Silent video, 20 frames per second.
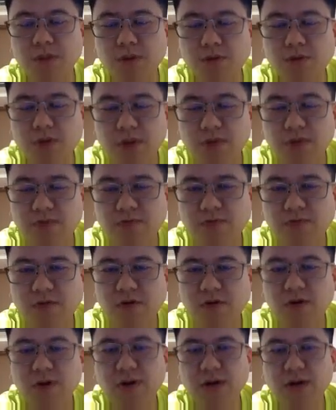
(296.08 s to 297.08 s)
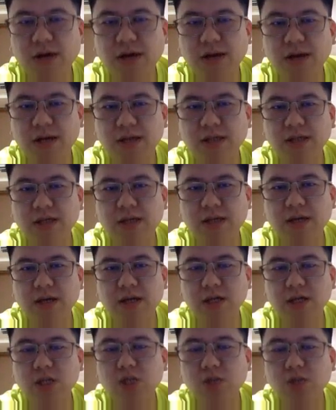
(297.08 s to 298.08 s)
rainfall that is
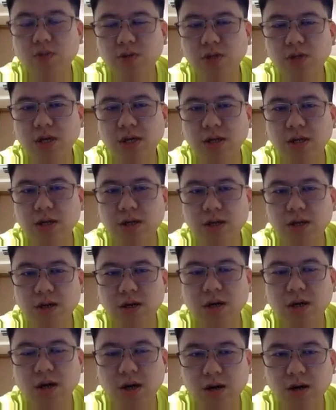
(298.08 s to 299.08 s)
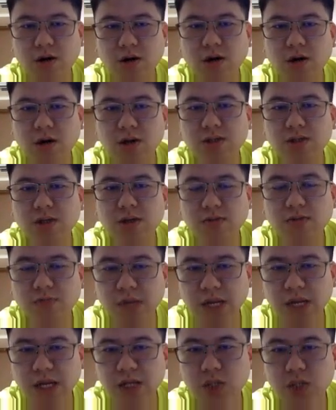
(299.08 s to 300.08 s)
distributed across
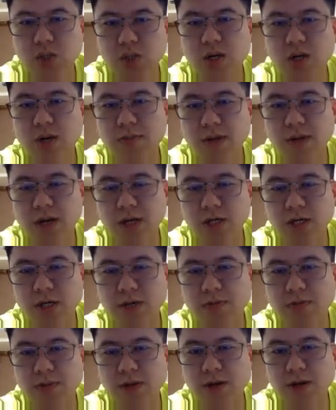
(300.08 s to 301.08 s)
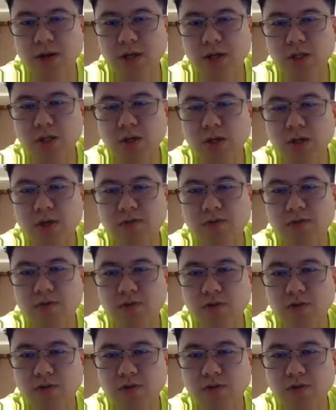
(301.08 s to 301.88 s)
Peninsular Malaysia. So if you